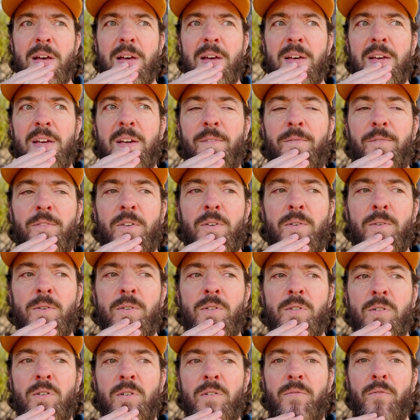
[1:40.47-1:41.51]
If you're
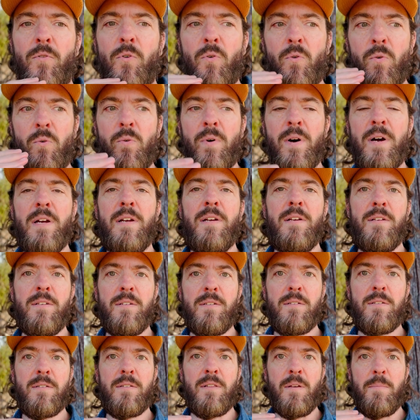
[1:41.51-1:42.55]
sort of
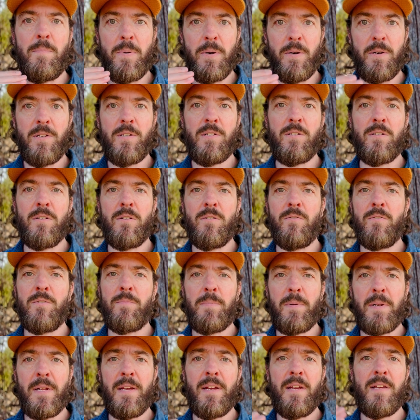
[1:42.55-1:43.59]
always the person who's
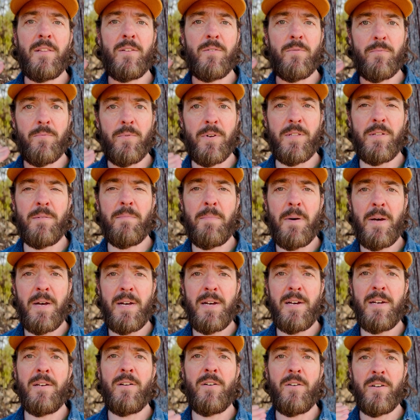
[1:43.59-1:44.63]
playing the rhythm
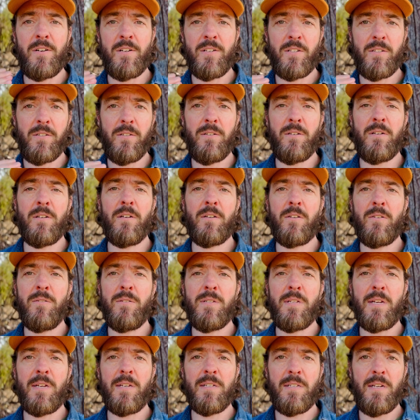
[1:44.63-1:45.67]
part on a certain
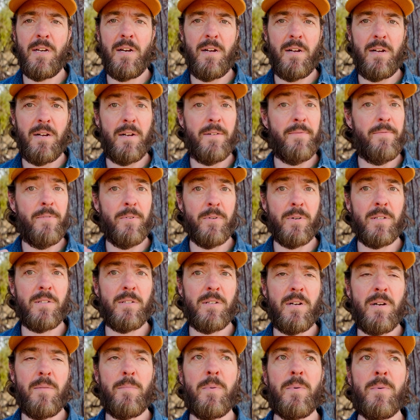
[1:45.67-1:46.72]
acoustic guitar, for
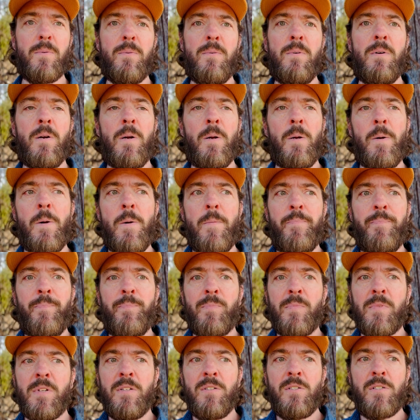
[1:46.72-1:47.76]
example,
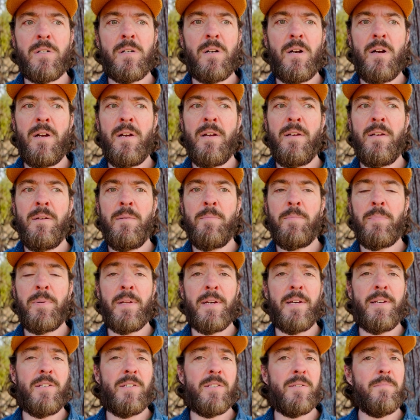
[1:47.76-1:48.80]
try
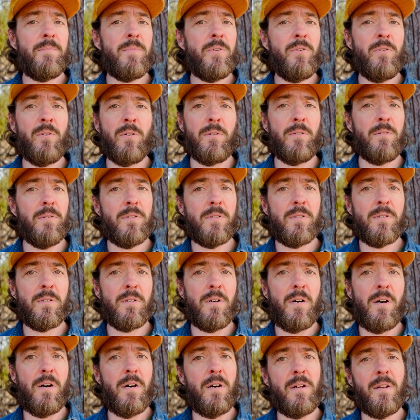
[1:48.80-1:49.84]
playing some noodles
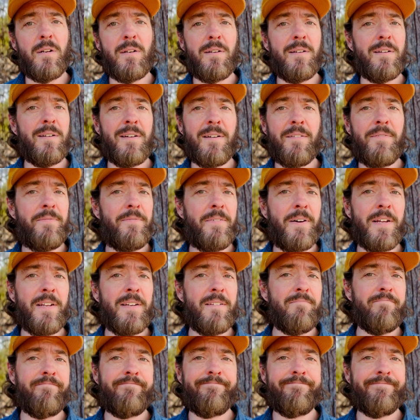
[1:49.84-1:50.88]
on a
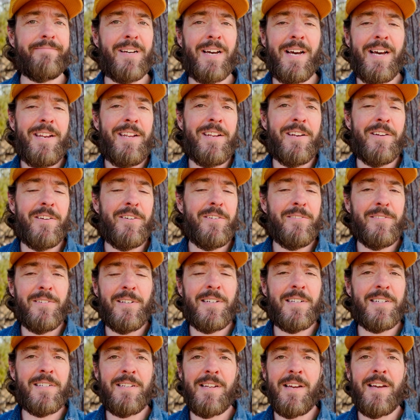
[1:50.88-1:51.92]
fun, I don't know, like
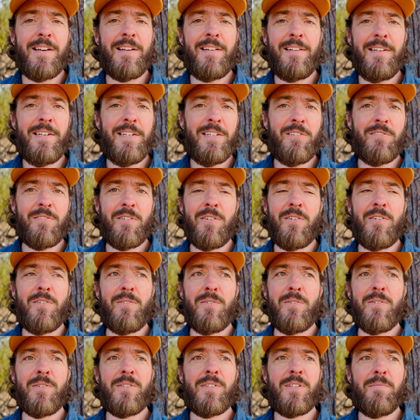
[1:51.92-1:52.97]
a Dan Electro
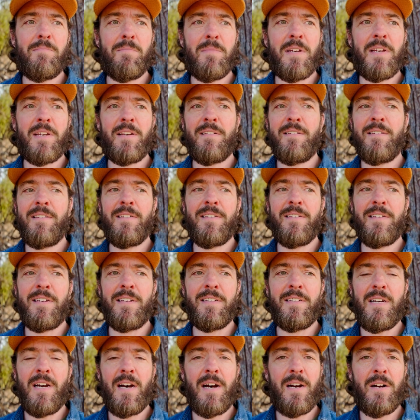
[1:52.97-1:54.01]
or something
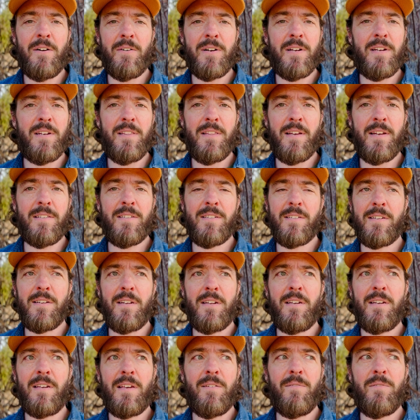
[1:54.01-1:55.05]
guitar-y that's going
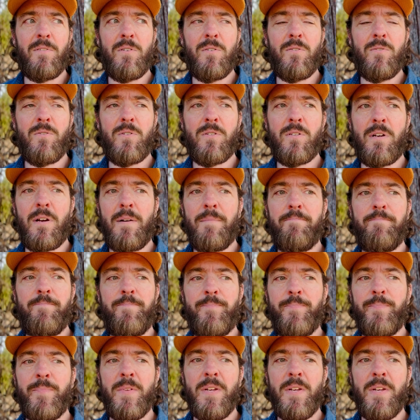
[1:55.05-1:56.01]
to give you some